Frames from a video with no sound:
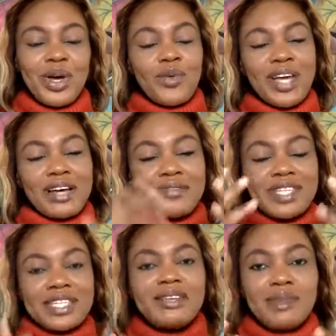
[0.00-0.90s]
We have
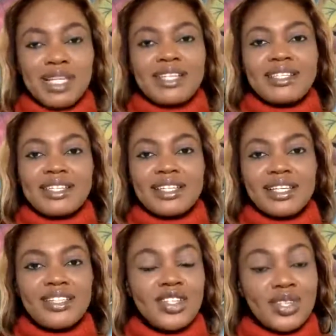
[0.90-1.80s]
seamlessly
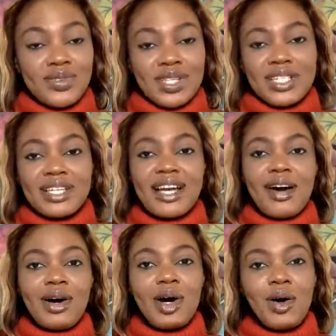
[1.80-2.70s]
integrated
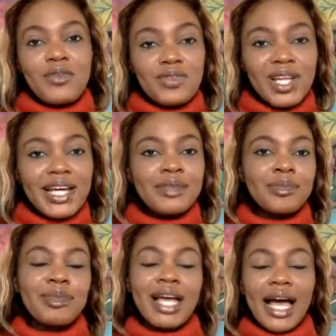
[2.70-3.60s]
our offline
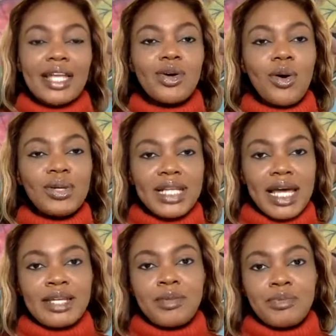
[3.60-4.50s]
and
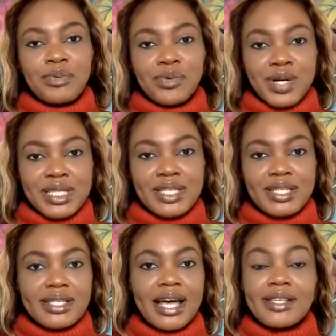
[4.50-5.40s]
online
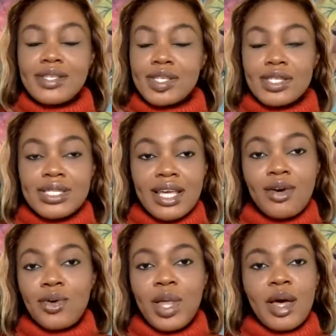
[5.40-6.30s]
presence and
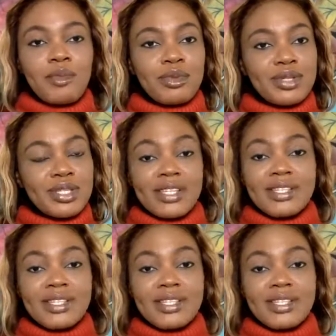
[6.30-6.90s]
sell most of